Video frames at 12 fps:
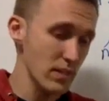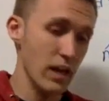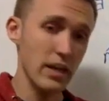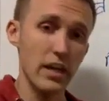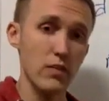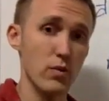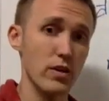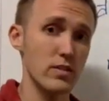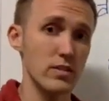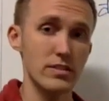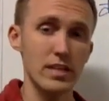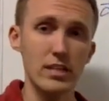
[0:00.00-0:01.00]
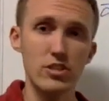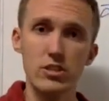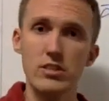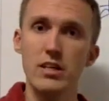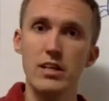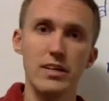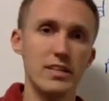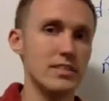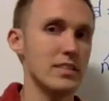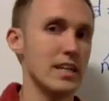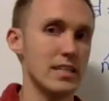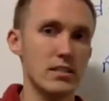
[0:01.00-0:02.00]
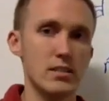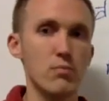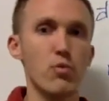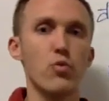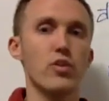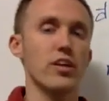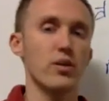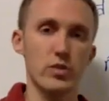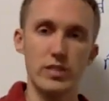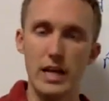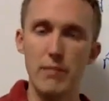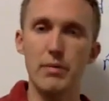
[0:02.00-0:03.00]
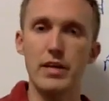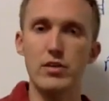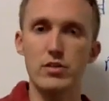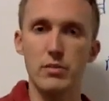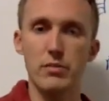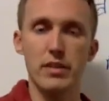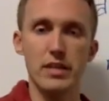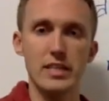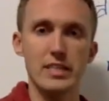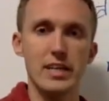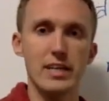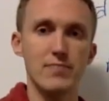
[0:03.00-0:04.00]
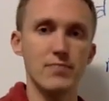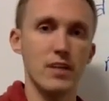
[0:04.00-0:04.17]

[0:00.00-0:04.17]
And again, regularization is like smoothing or damping or something like that.